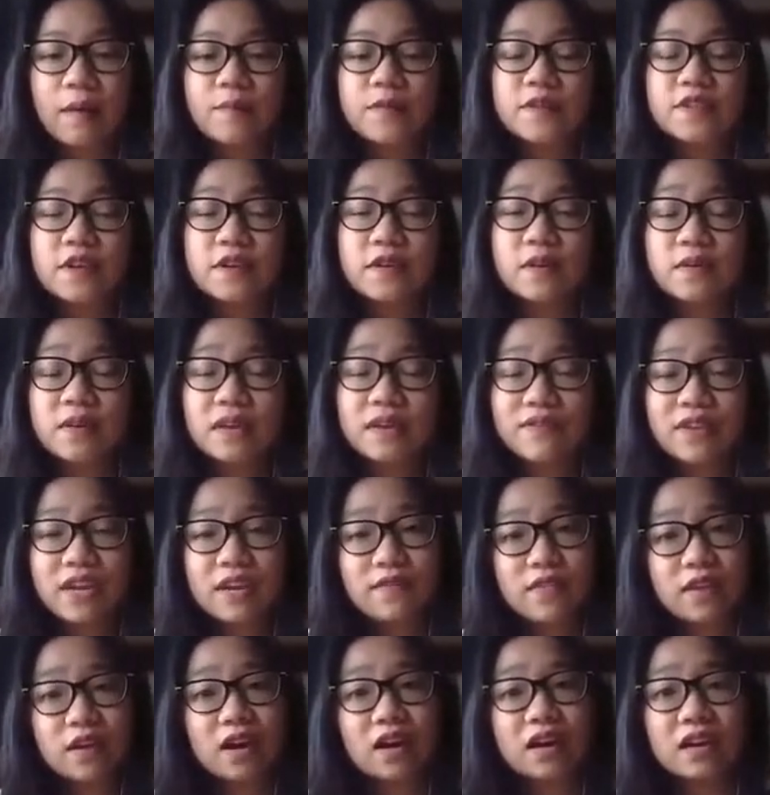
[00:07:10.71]
So even
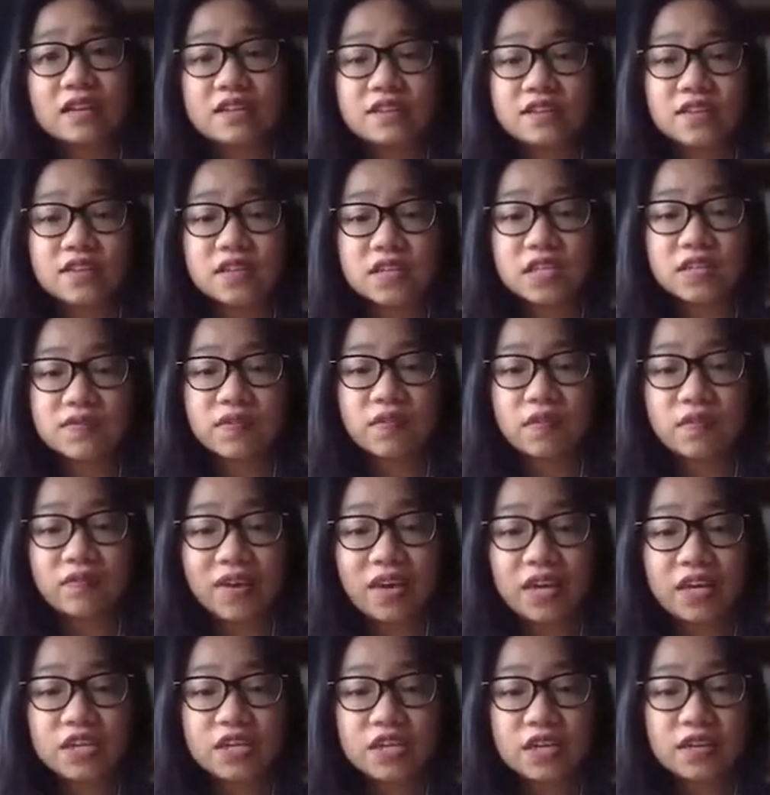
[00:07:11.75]
if there are concerns of
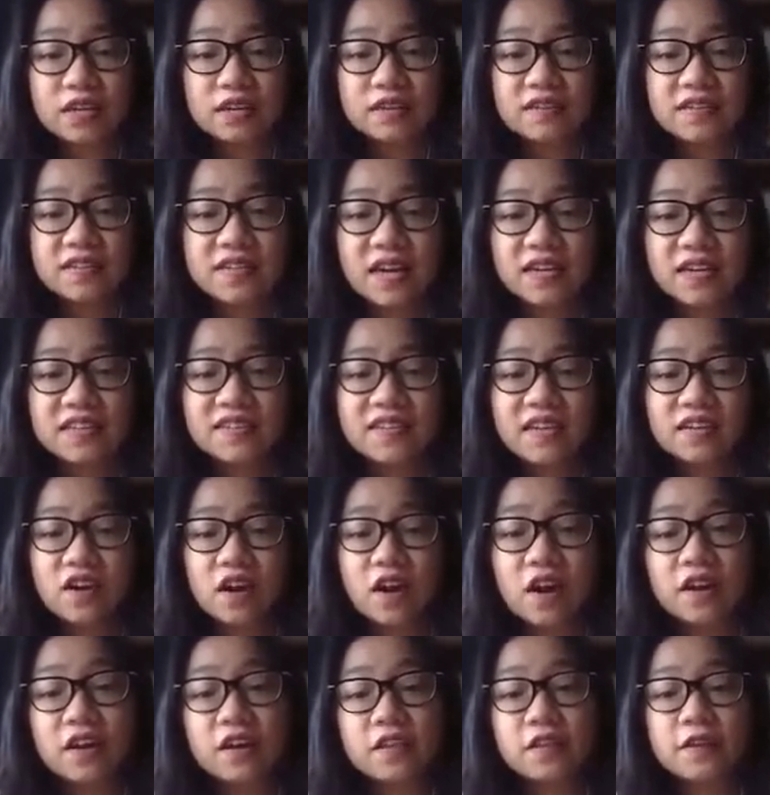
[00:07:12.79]
invasion, studies that
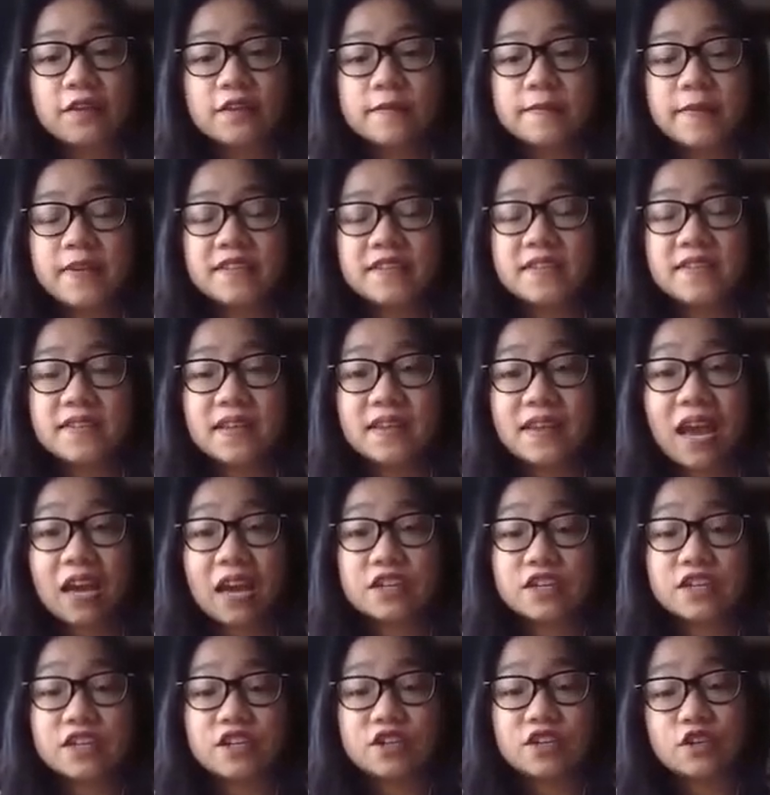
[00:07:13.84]
target those species and
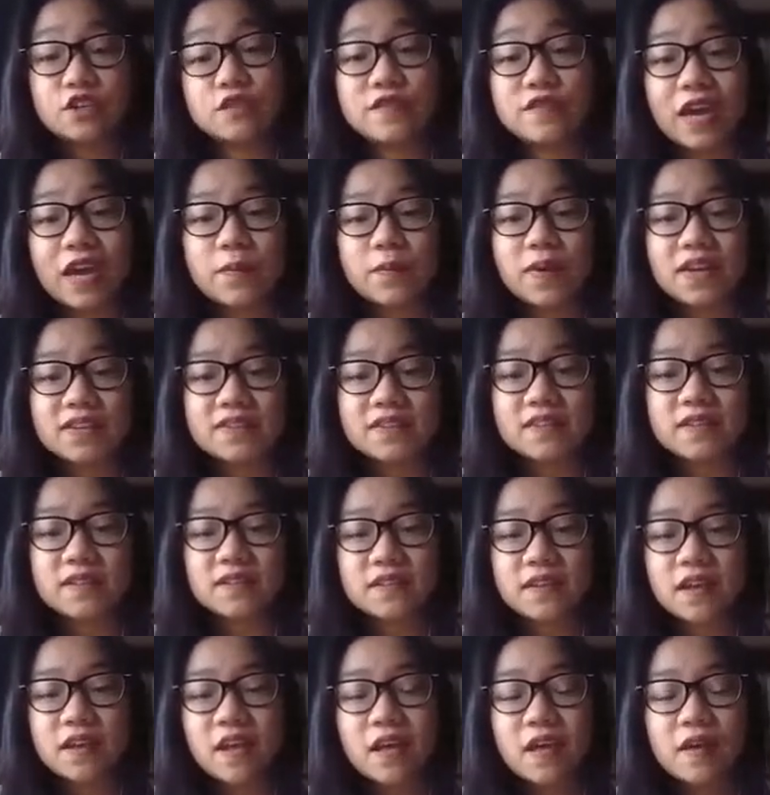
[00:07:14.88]
actually do find
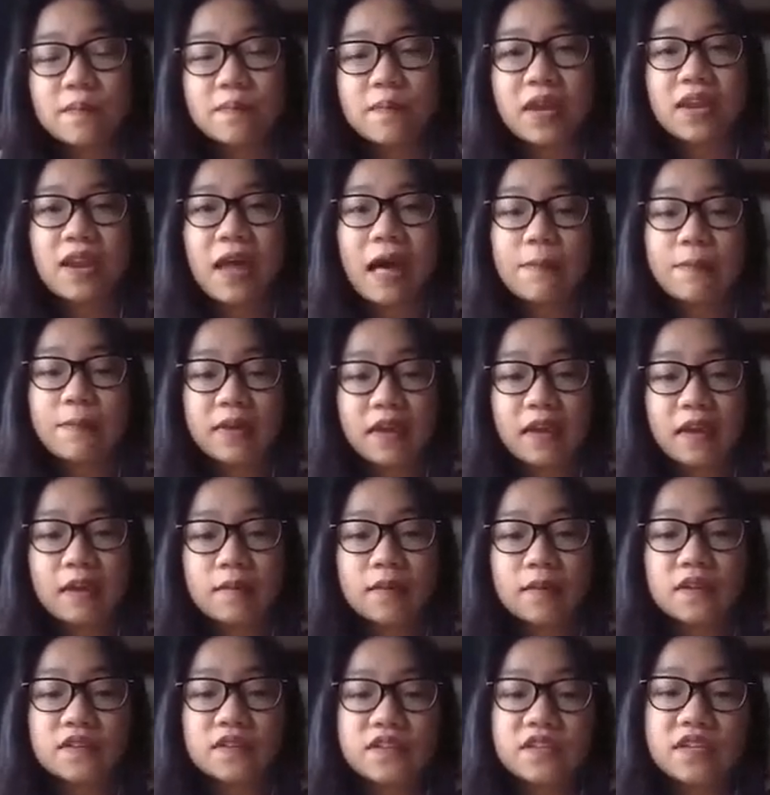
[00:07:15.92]
presence may not be
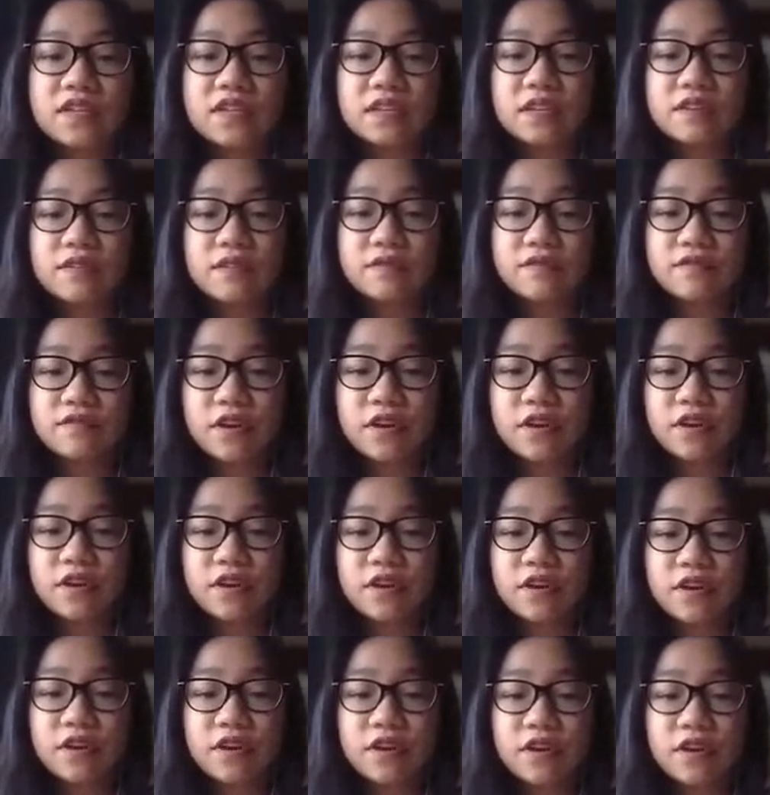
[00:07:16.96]
able to further
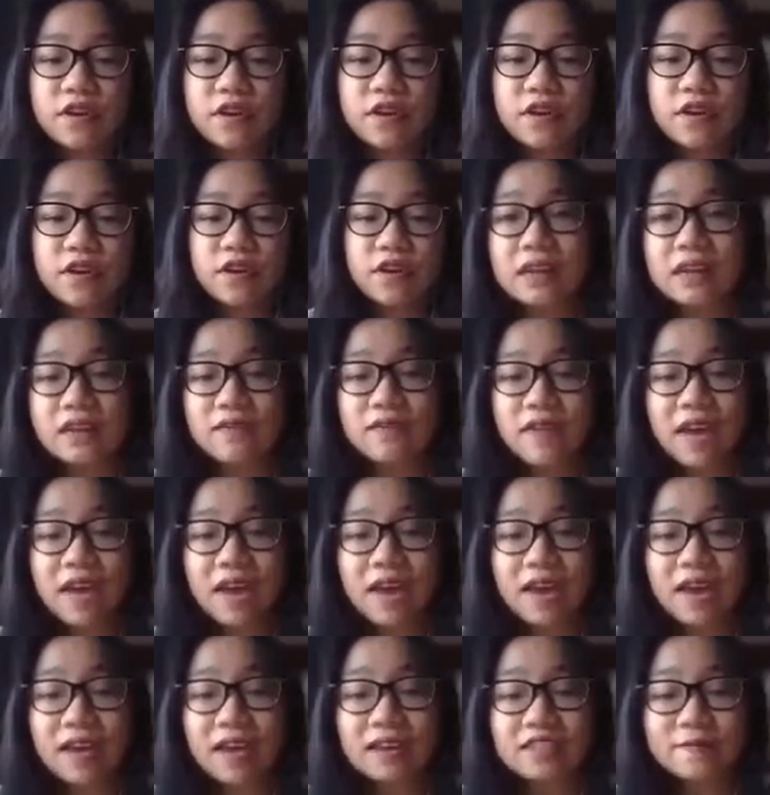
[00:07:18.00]
investigate if
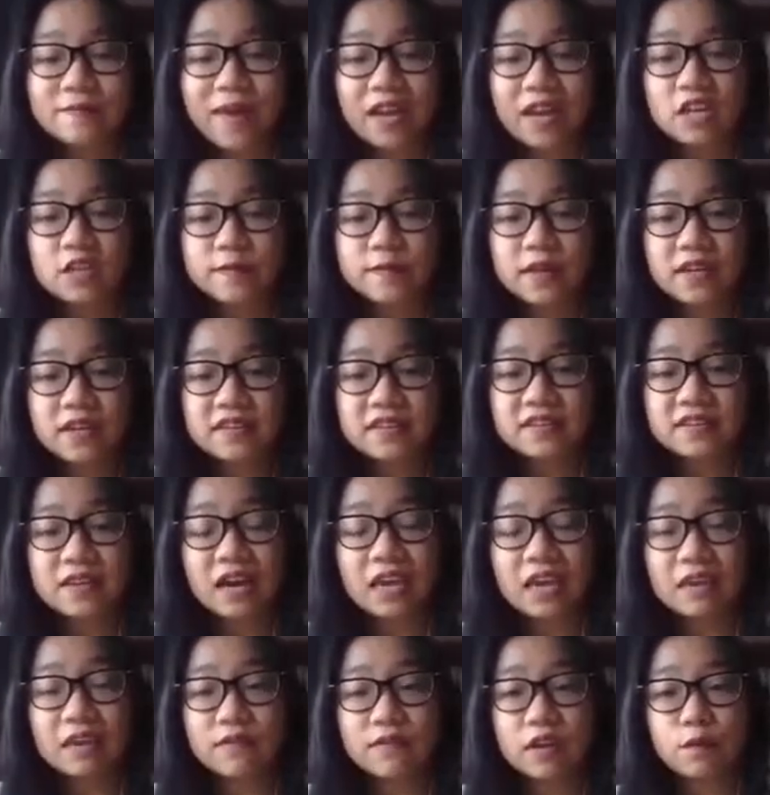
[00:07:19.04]
AIS management is
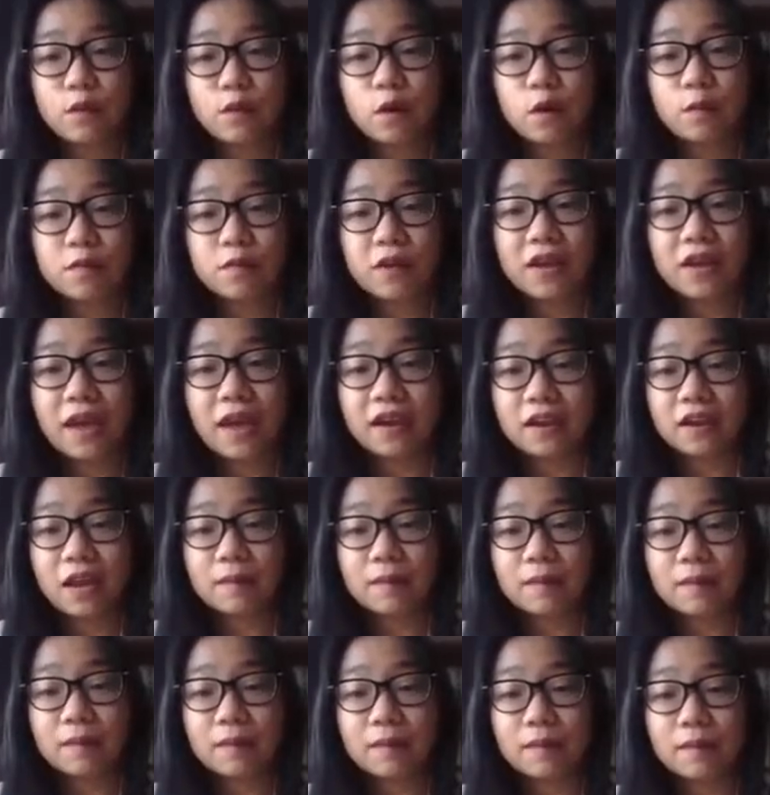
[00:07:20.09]
not given appropriate
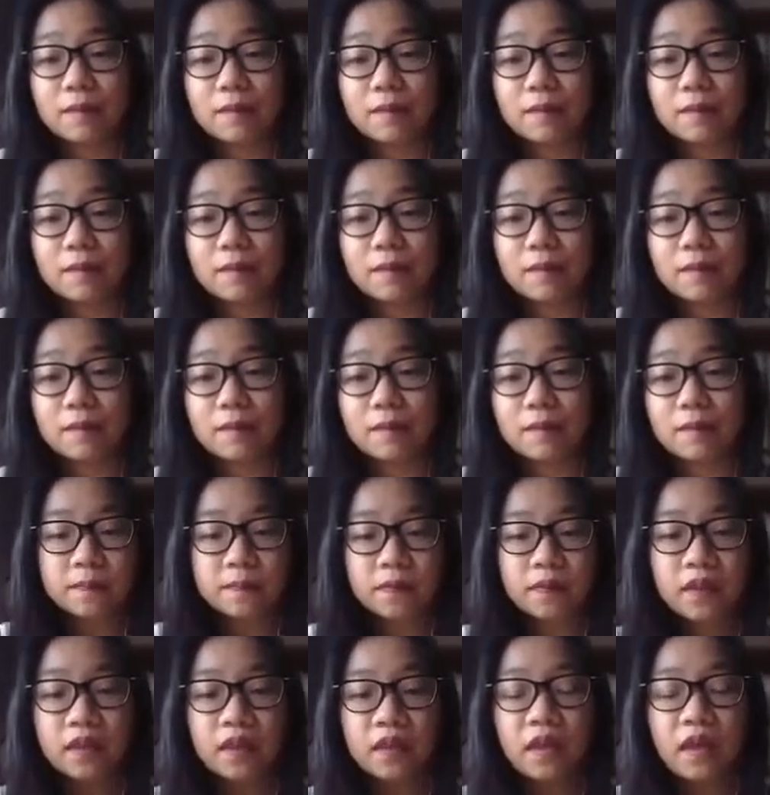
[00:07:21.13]
economic
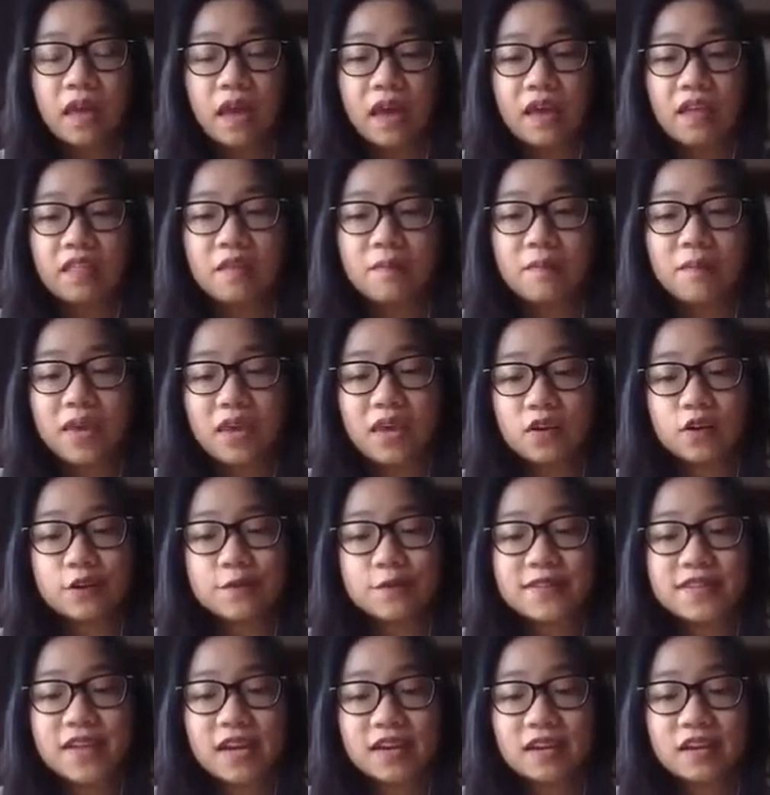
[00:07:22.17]
resources. And the main
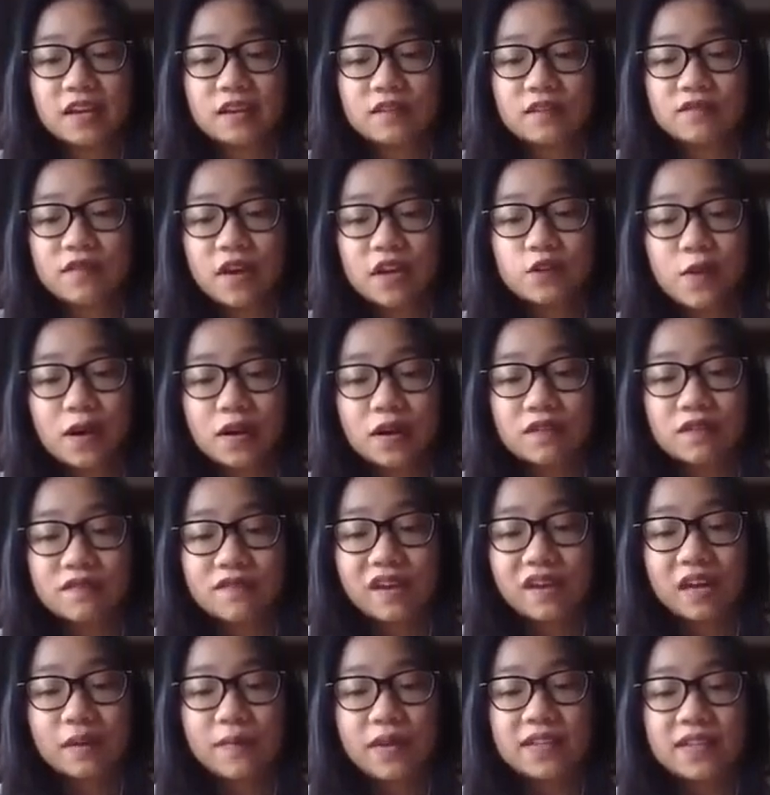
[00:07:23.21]
group studied in freshwater
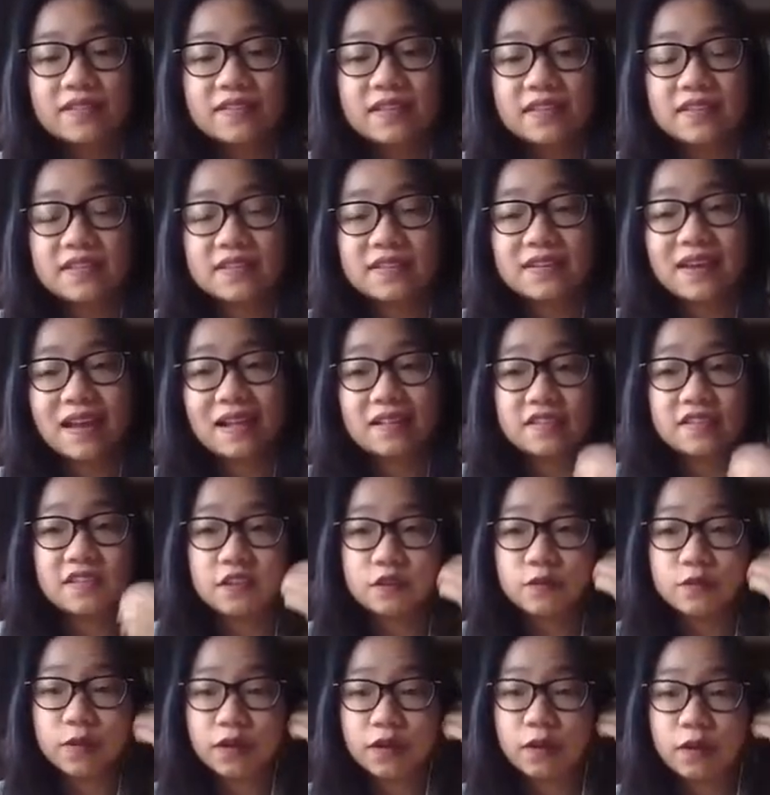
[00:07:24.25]
environments in this
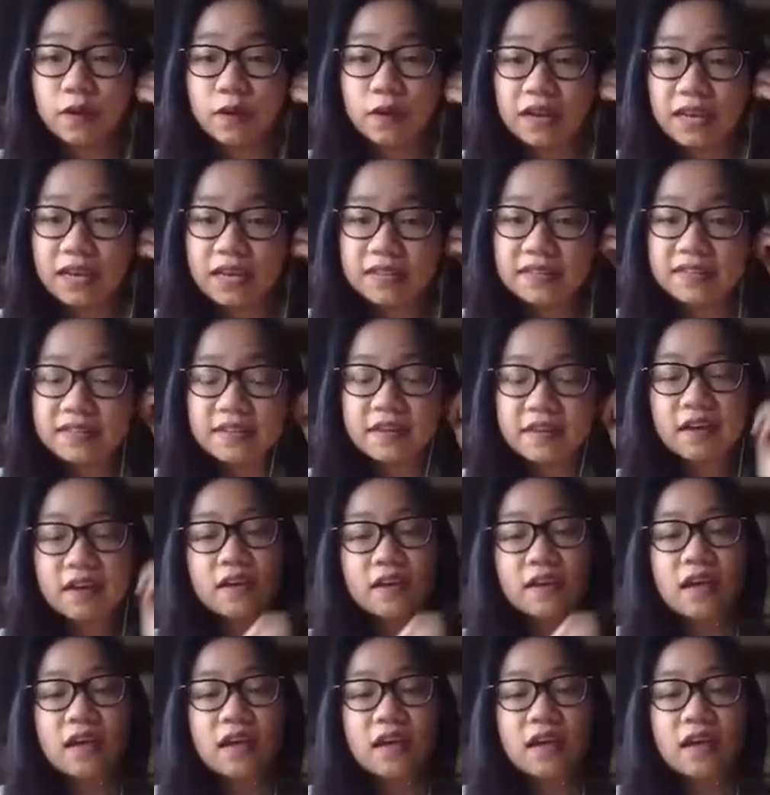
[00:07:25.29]
analysis were chordates.